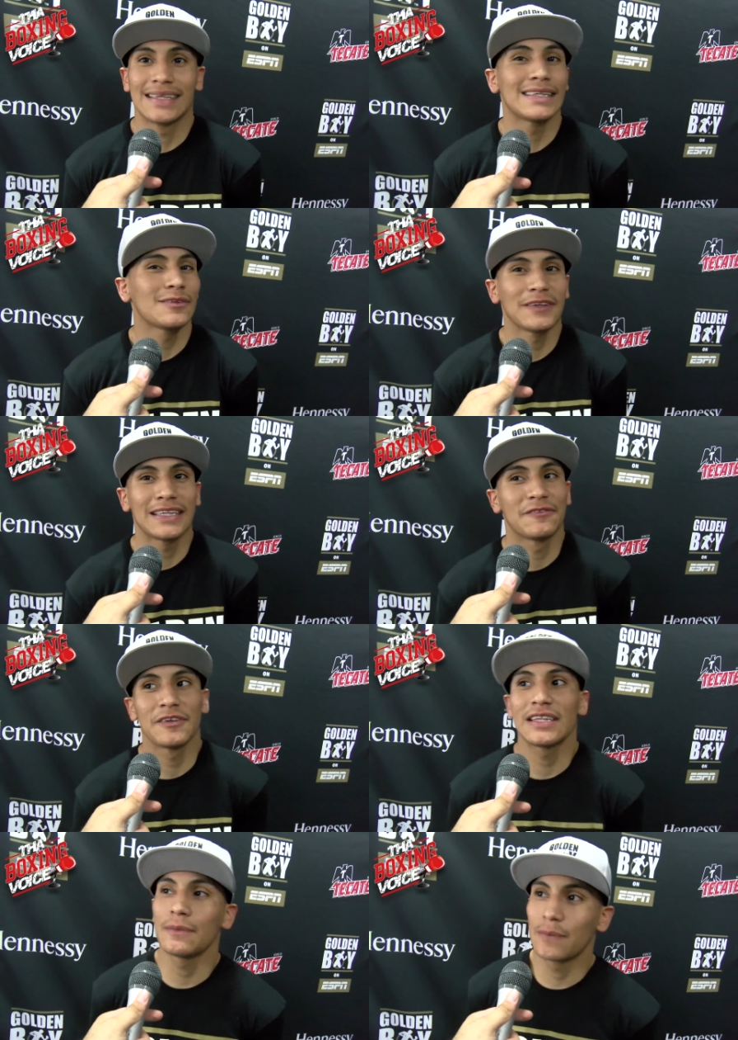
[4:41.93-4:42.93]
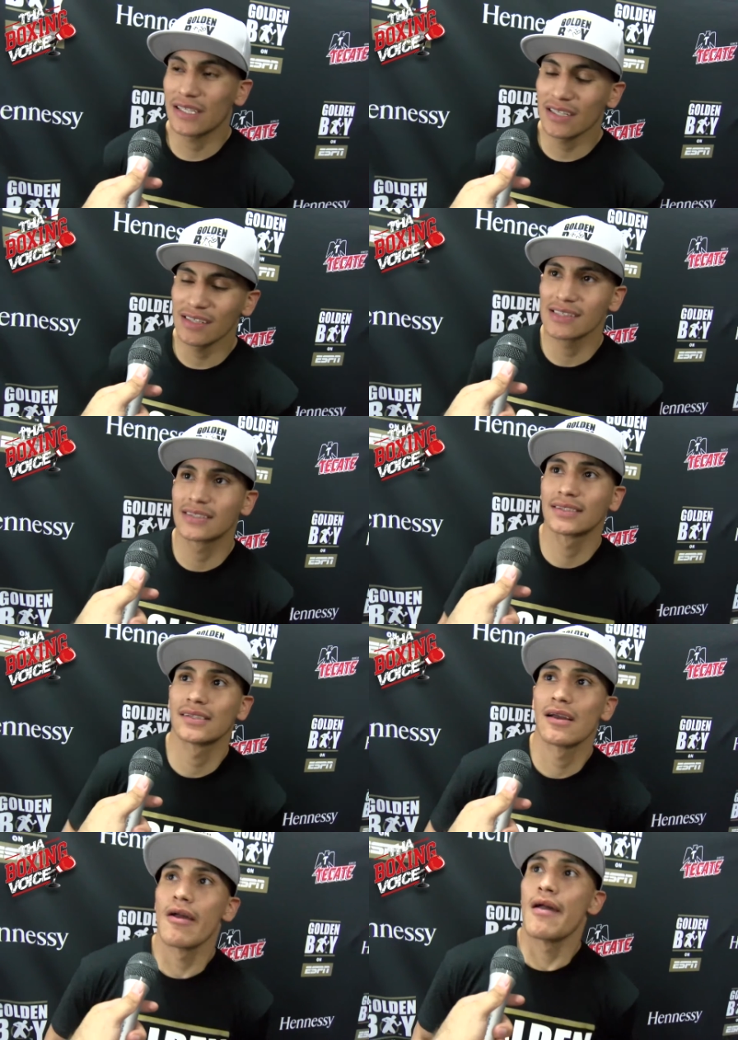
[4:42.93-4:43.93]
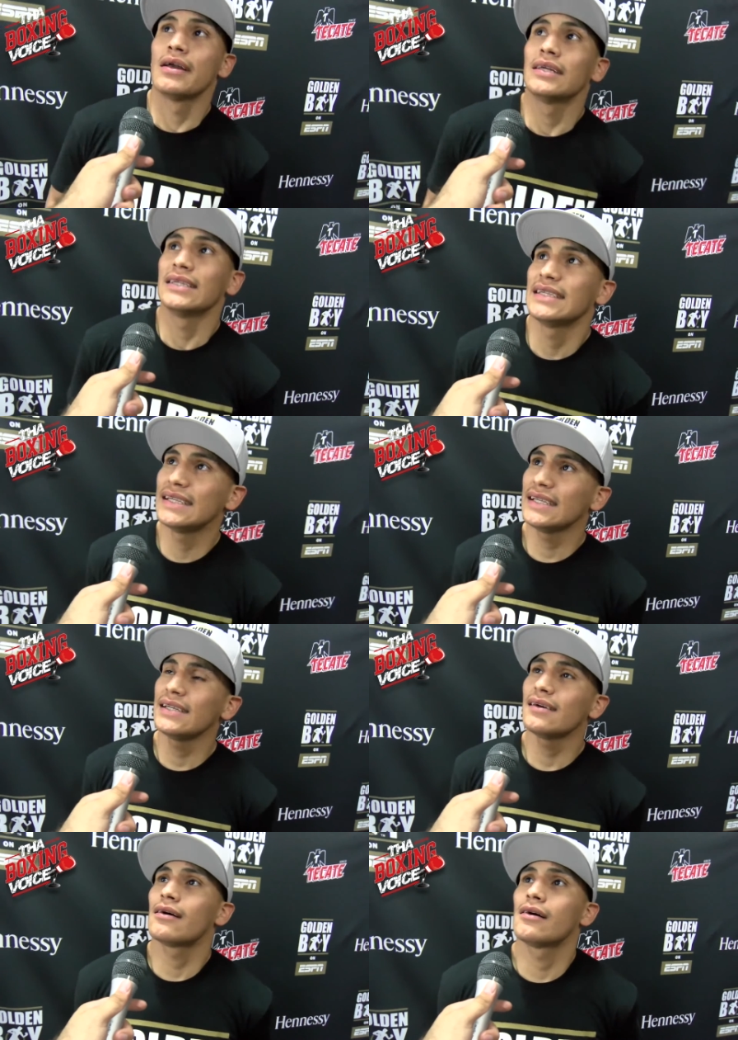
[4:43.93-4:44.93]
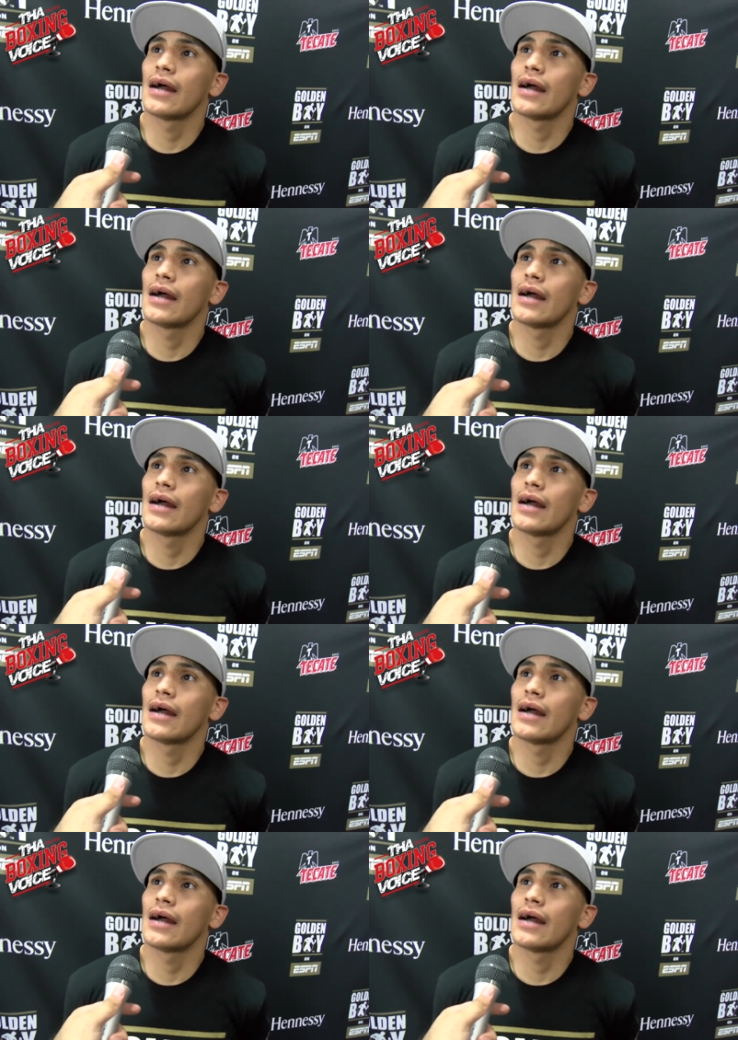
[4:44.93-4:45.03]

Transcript: It's 50-50 because he uh,